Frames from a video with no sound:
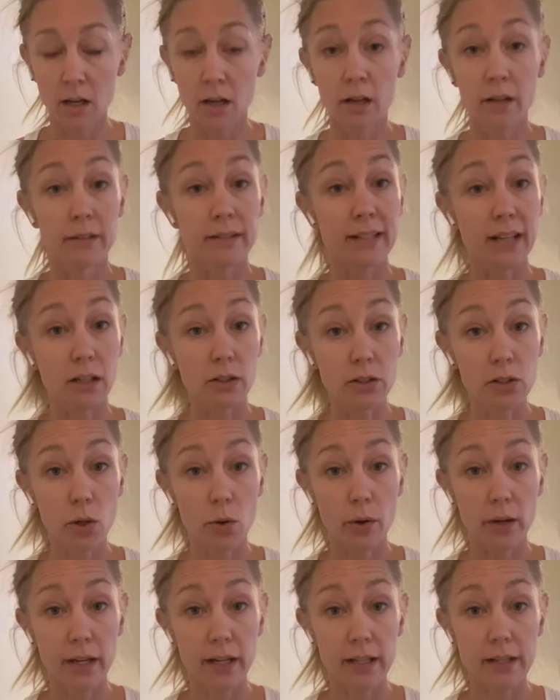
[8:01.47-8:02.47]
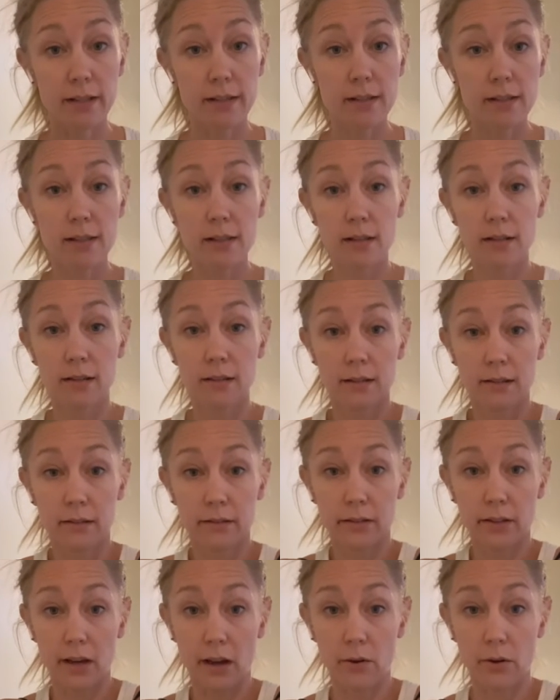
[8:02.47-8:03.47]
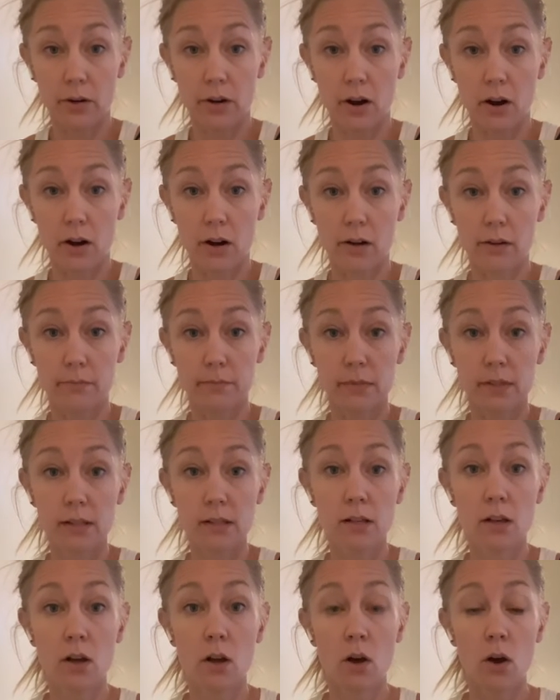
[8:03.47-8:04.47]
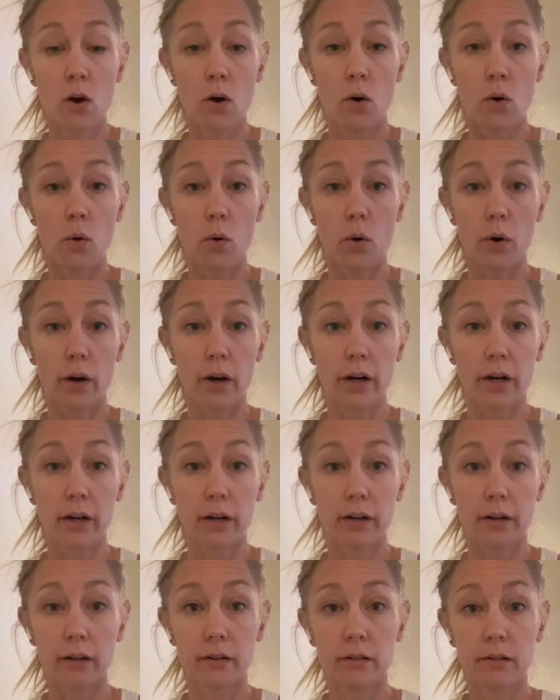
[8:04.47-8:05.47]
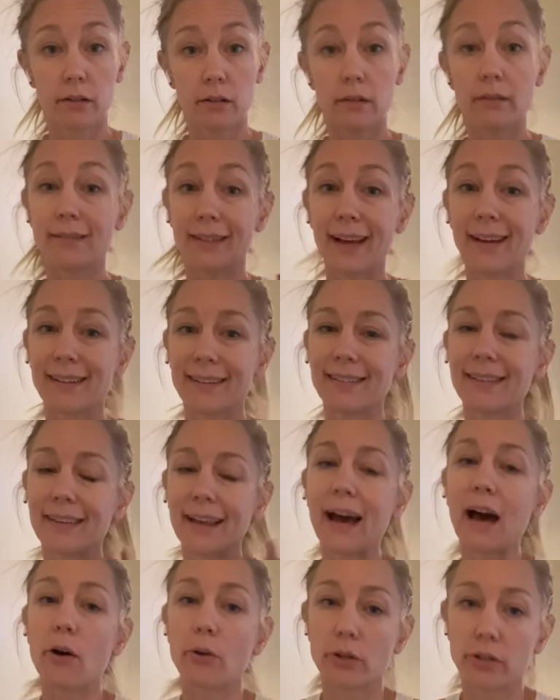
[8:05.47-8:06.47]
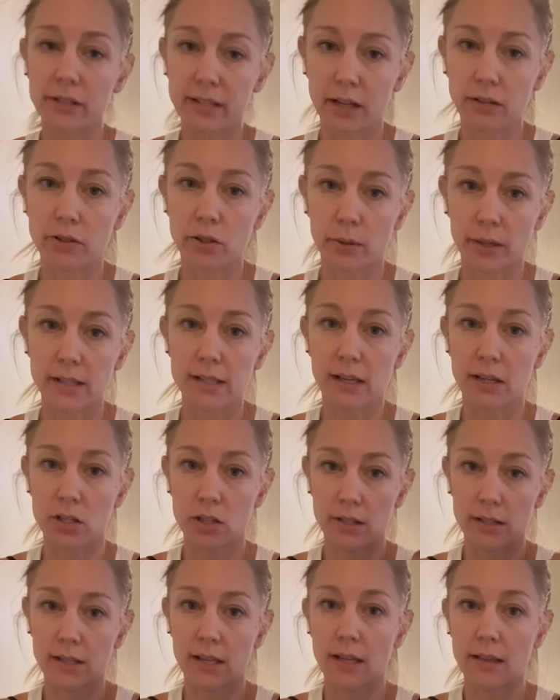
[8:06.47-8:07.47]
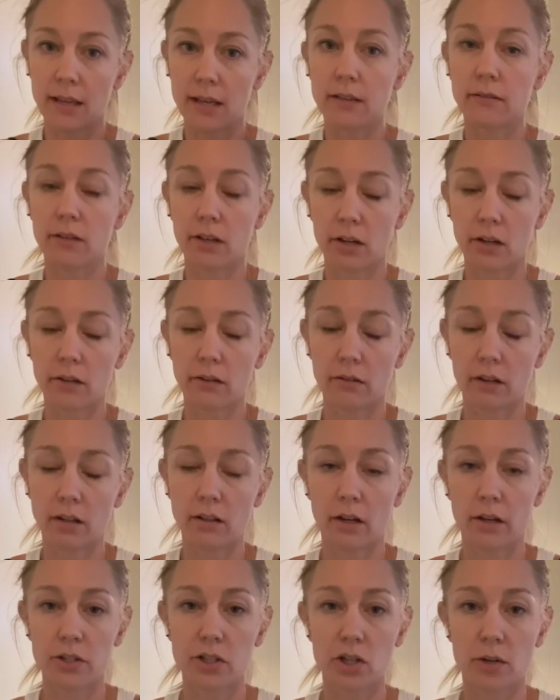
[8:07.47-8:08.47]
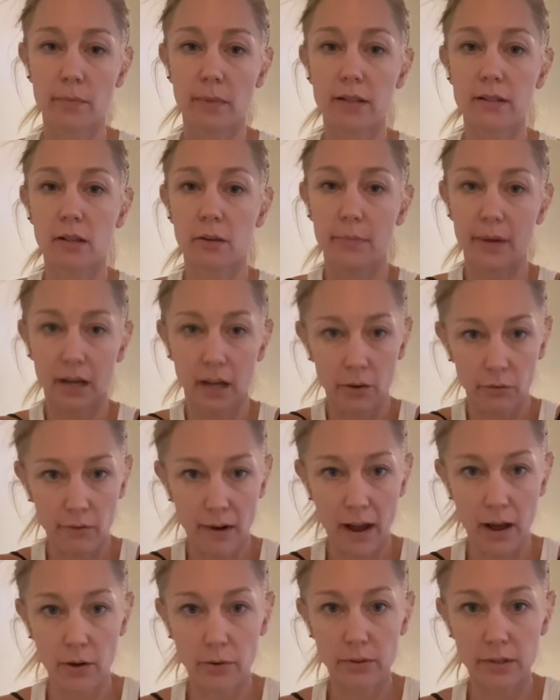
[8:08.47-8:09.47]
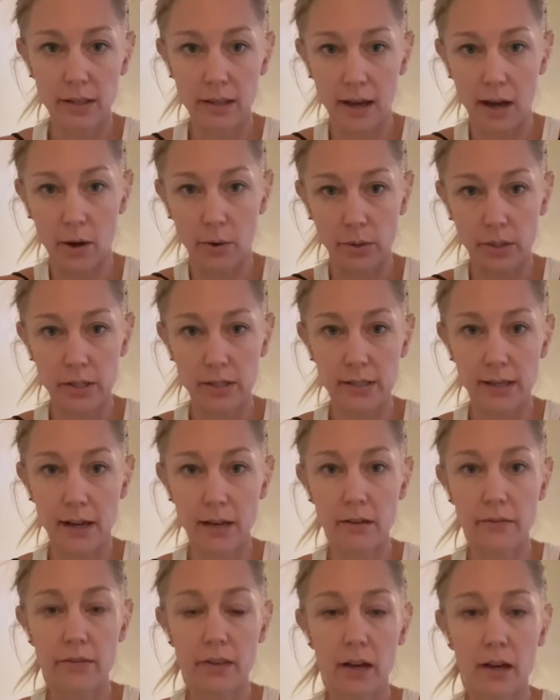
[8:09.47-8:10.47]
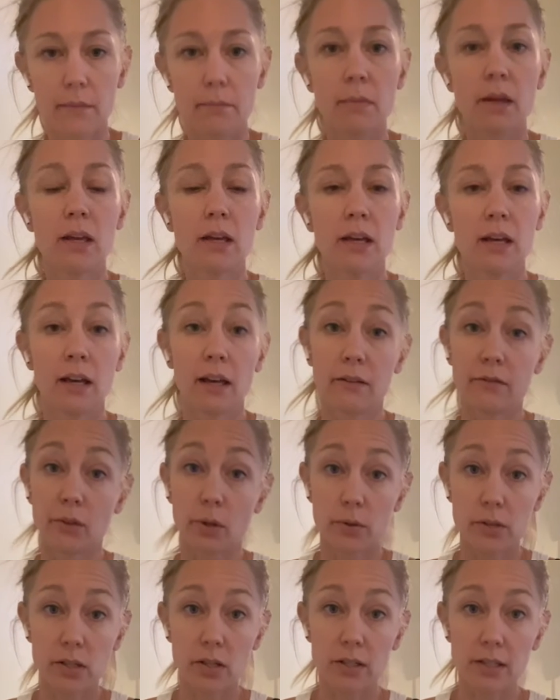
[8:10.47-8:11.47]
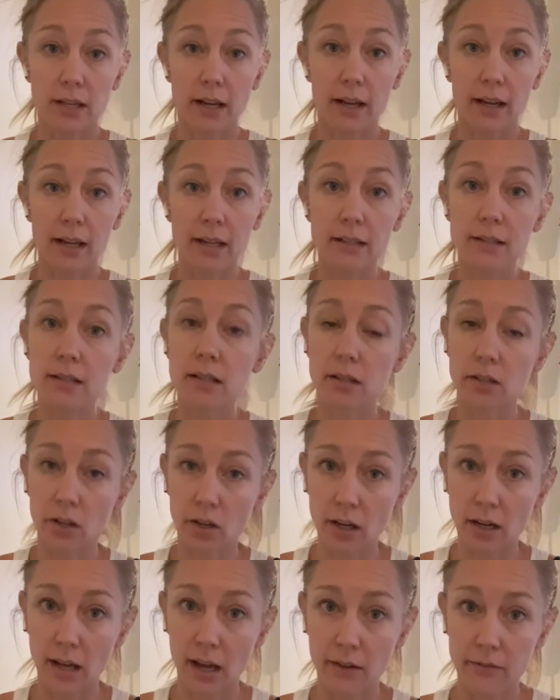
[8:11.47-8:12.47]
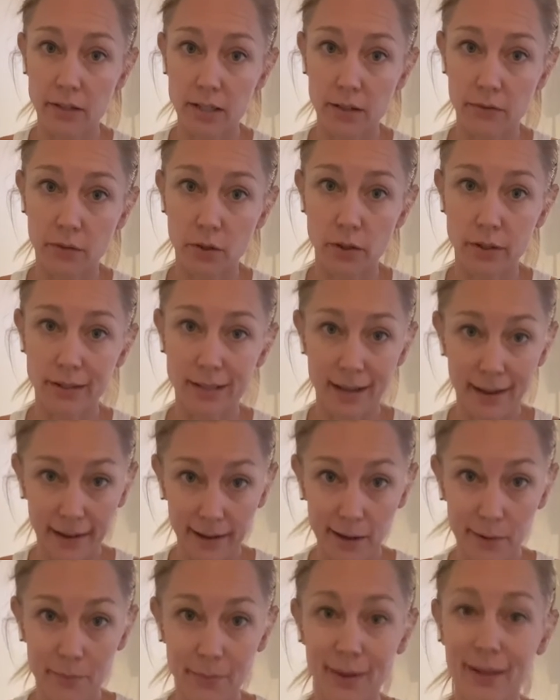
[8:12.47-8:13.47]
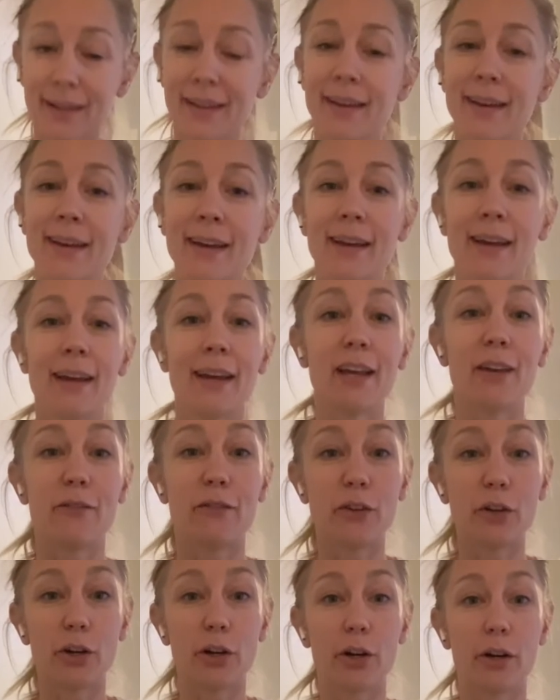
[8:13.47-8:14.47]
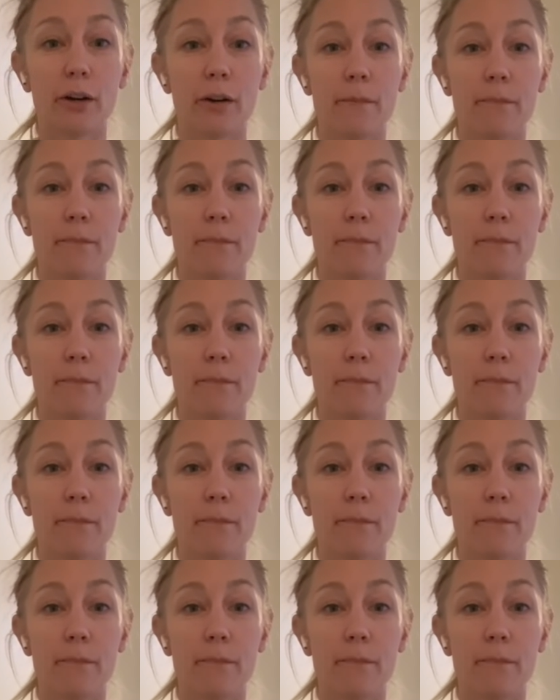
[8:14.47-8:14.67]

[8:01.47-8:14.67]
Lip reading: deltoids, the outer arms, or not the outer deltoids, I should say, they're a larger muscle, but around the outer side of them, if those are tight, you're gonna have a difficult time. If your